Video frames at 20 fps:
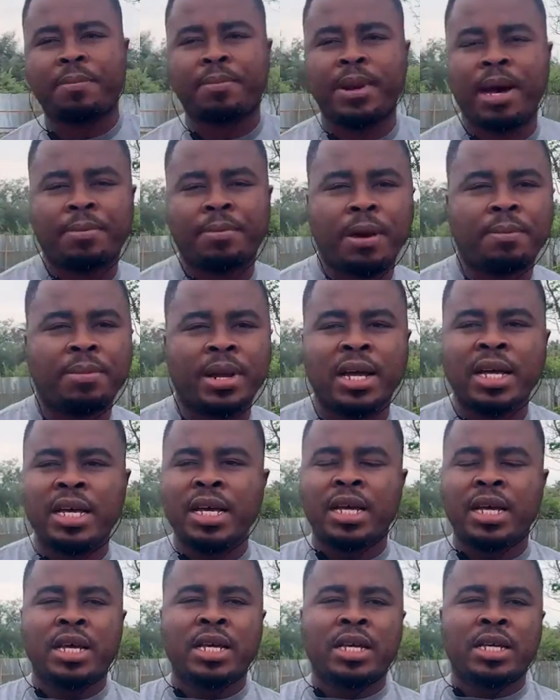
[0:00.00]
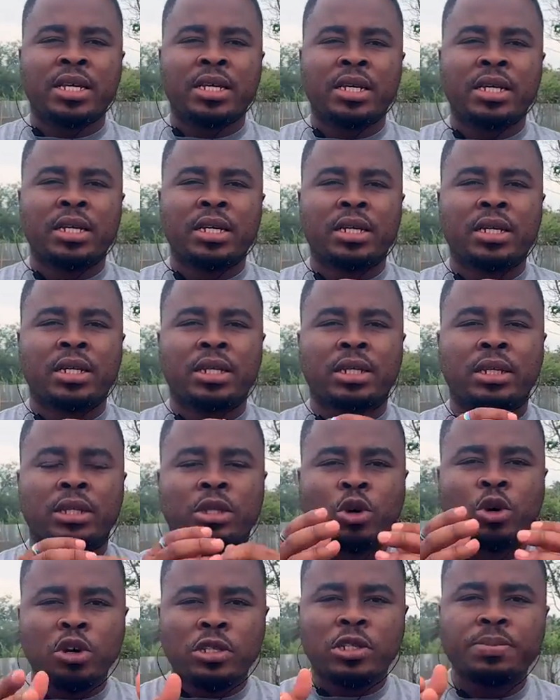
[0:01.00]
blah, blah, blah.
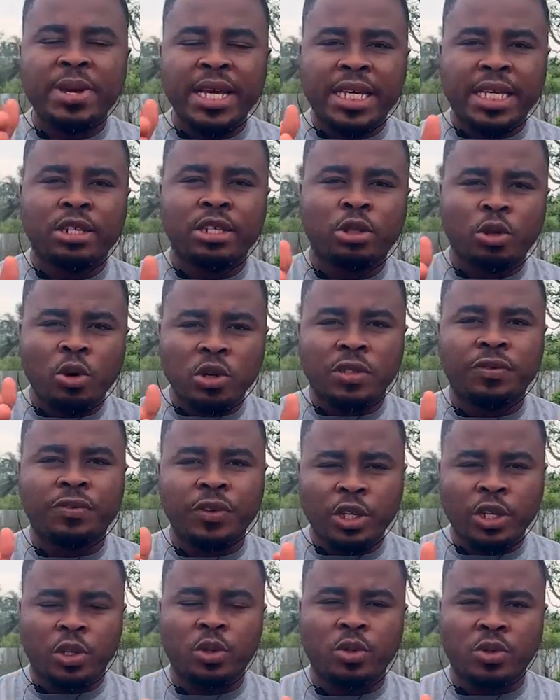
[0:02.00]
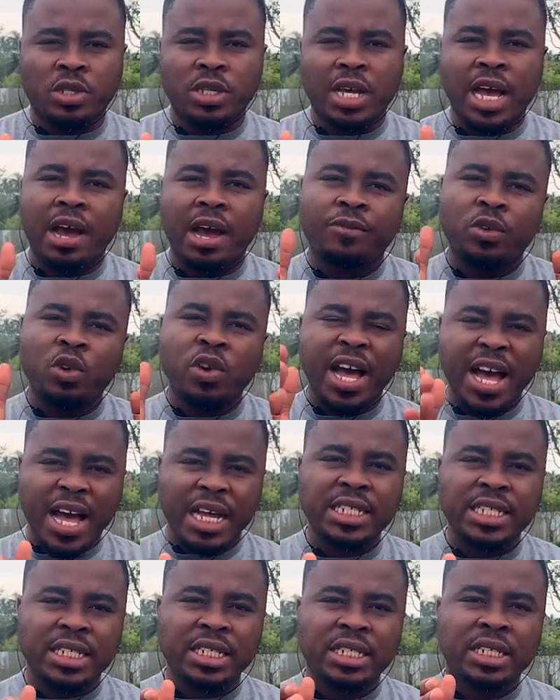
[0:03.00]
Those making those videos, have you
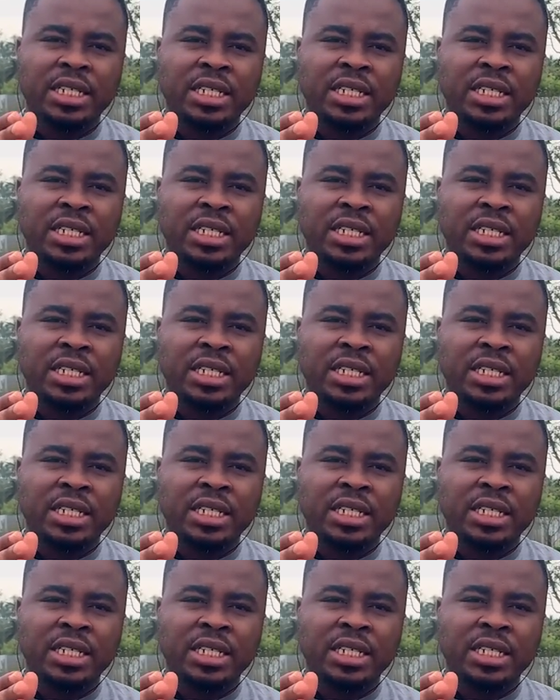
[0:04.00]
had